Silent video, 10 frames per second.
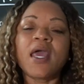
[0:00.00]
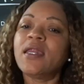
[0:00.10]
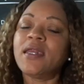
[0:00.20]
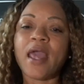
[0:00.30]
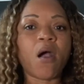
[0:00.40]

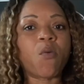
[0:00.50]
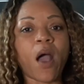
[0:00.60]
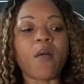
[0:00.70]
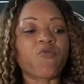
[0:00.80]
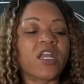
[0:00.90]
Now
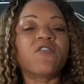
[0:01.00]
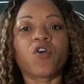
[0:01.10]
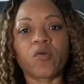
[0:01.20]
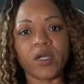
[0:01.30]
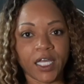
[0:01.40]
I'm ready
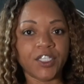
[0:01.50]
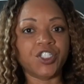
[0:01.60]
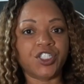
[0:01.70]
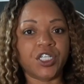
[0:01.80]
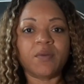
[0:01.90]
for a
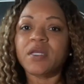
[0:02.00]
relationship.